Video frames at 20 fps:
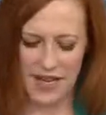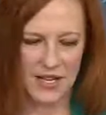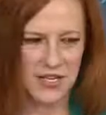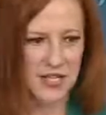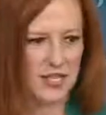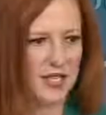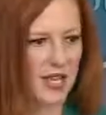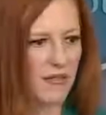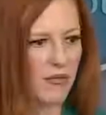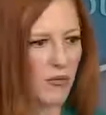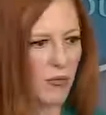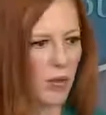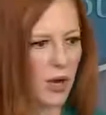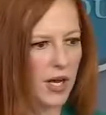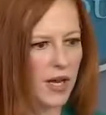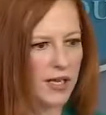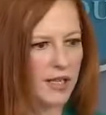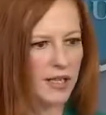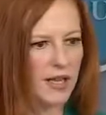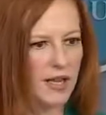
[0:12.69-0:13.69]
I just have
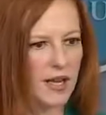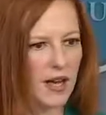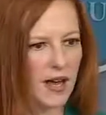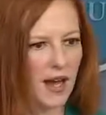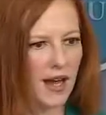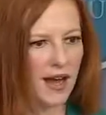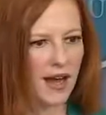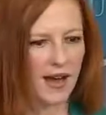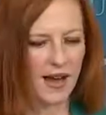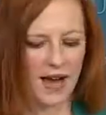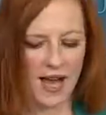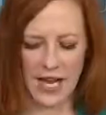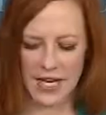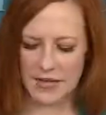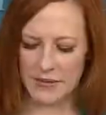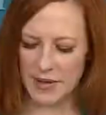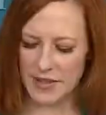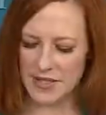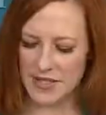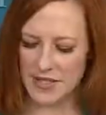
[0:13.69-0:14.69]
one
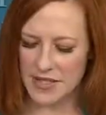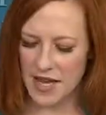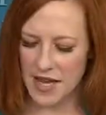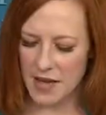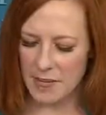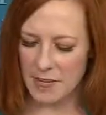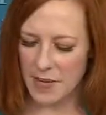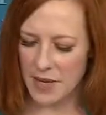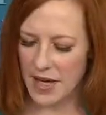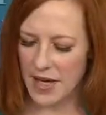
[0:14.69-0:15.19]
item at the top.